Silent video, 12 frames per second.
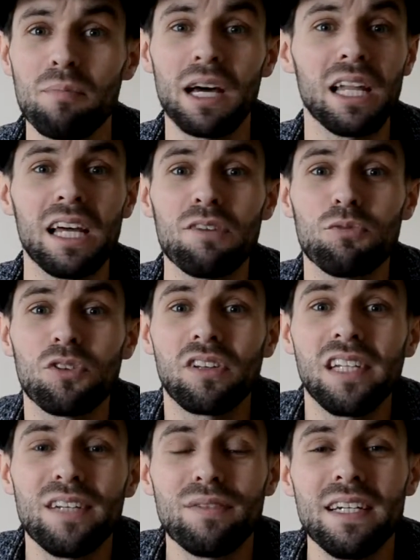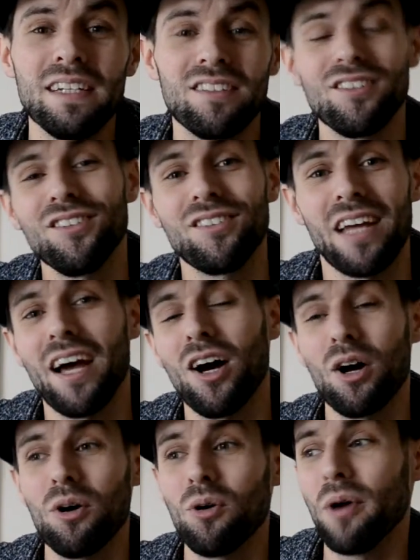My life was living just
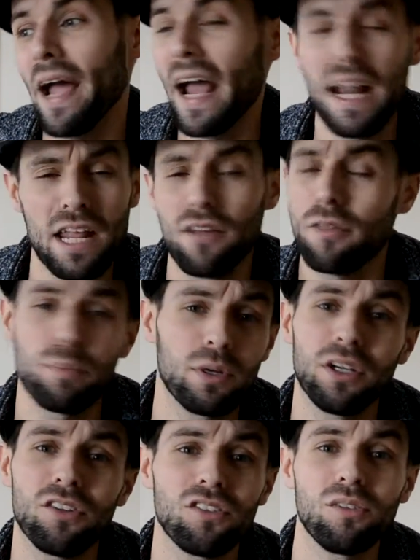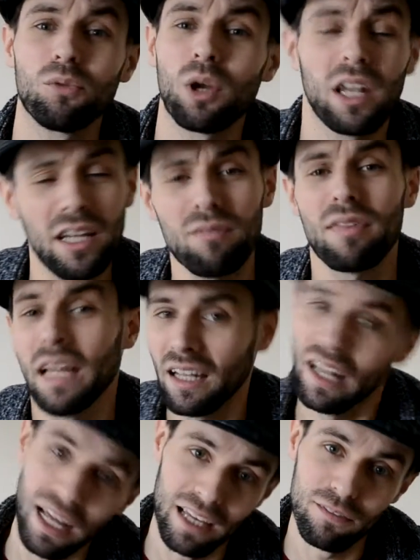how any other person would live their
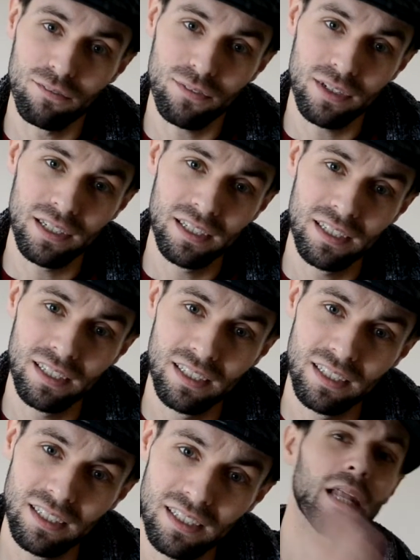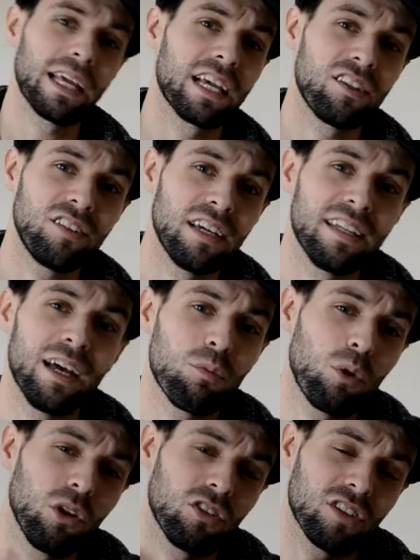life. Like I said, that
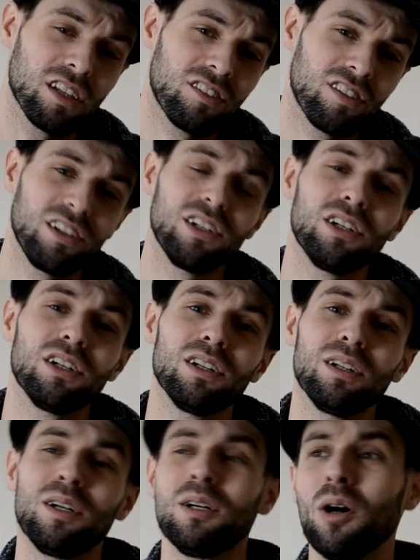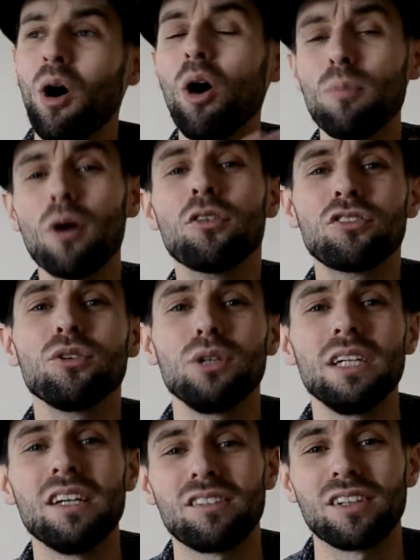was until almost 2
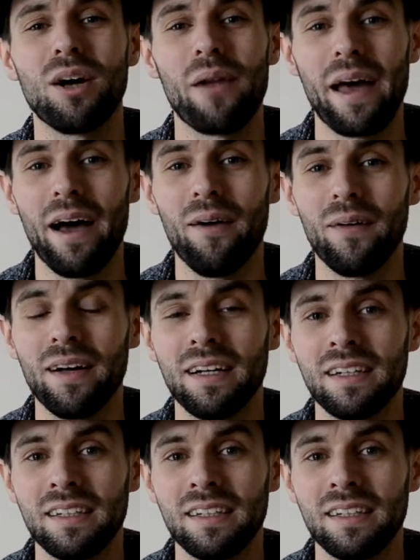years ago now.